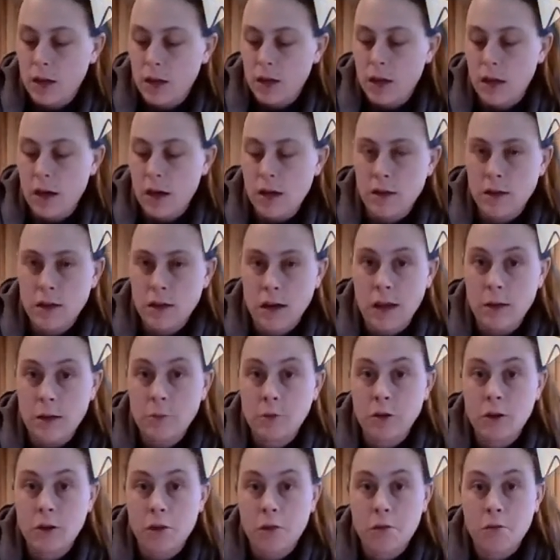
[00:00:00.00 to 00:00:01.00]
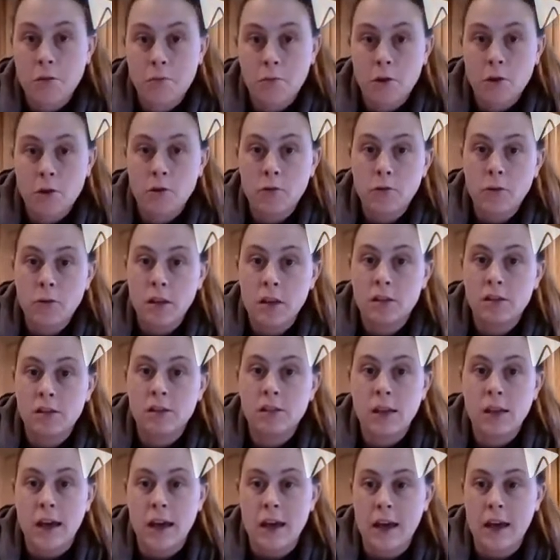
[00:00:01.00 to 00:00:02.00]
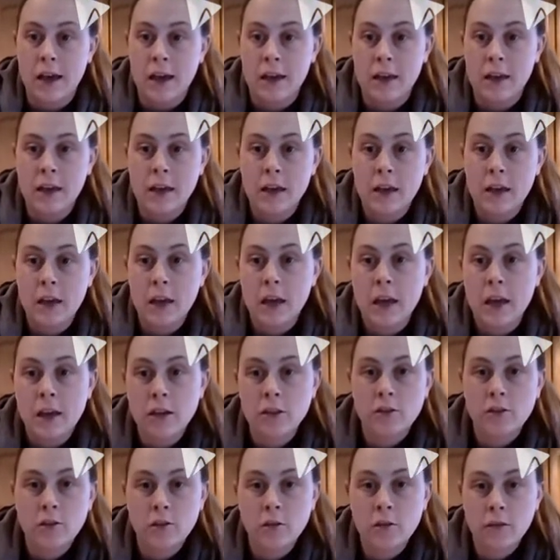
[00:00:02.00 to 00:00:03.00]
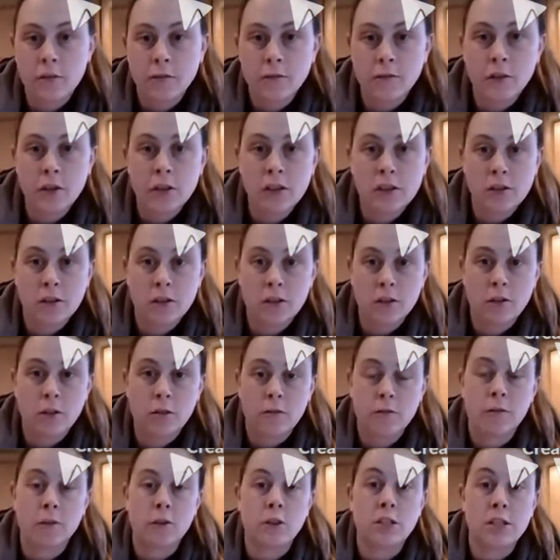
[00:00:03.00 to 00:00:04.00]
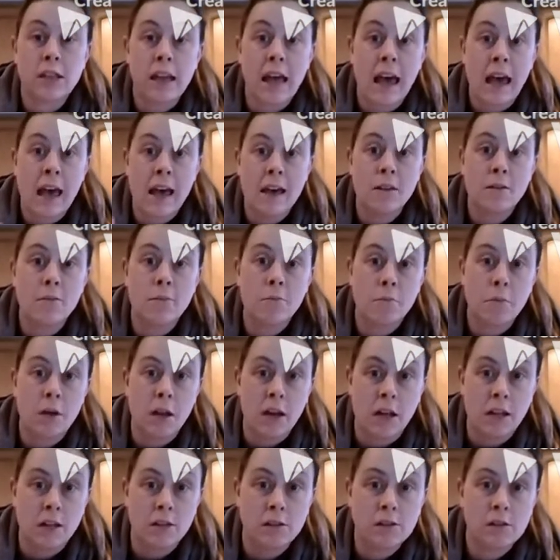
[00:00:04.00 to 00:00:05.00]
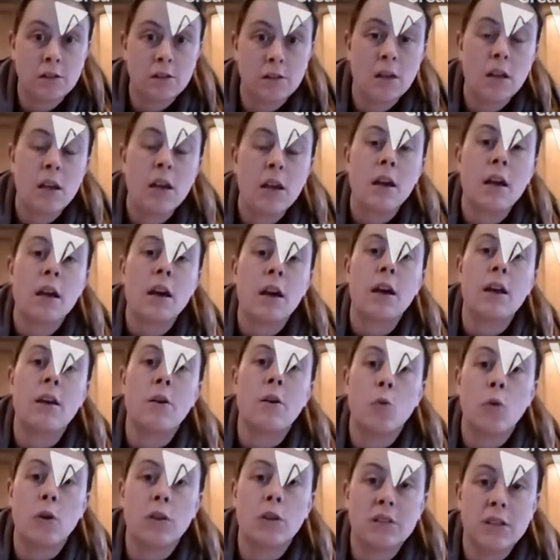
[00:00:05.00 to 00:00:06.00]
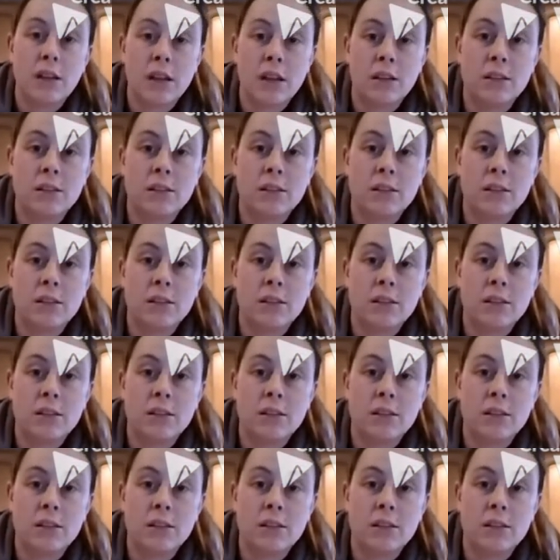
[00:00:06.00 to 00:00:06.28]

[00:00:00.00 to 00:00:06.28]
And then I'm going to throw this guy into the freezer for 10 minutes. And once it hits